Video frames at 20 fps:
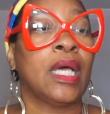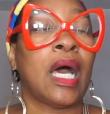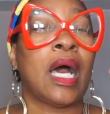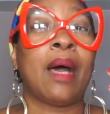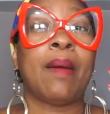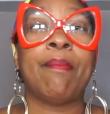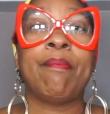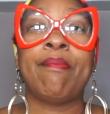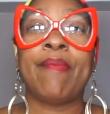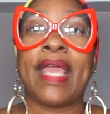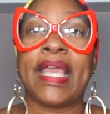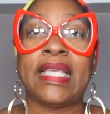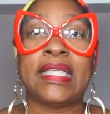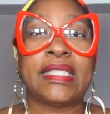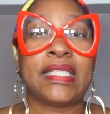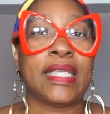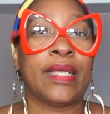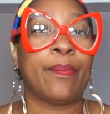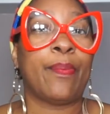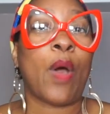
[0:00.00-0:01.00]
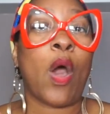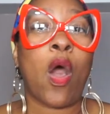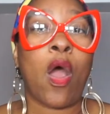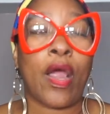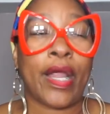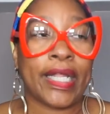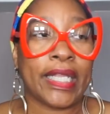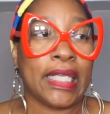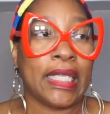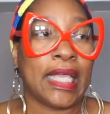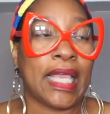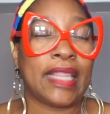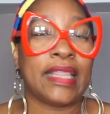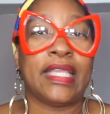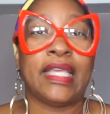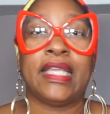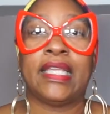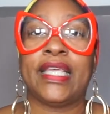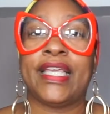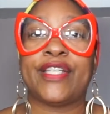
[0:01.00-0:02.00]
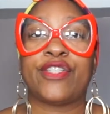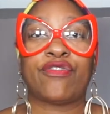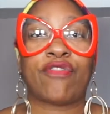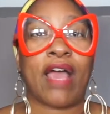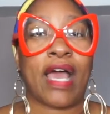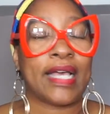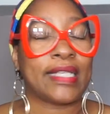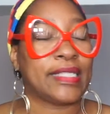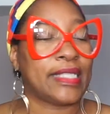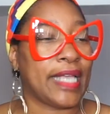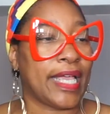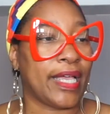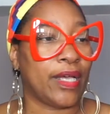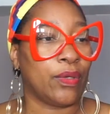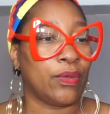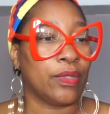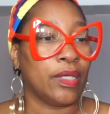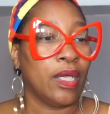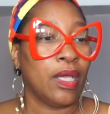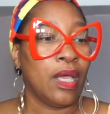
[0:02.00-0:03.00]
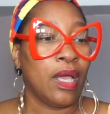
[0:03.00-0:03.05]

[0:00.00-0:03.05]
amazing party, and then it dries down.